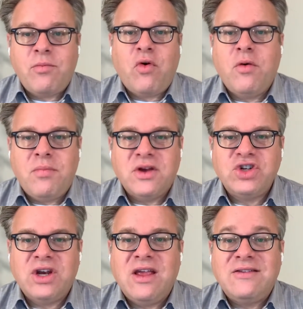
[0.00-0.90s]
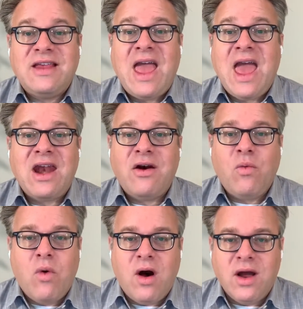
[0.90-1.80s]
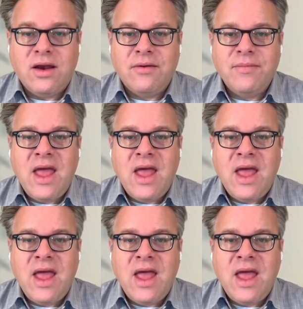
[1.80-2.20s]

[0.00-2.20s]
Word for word: prohibition is Canada wide.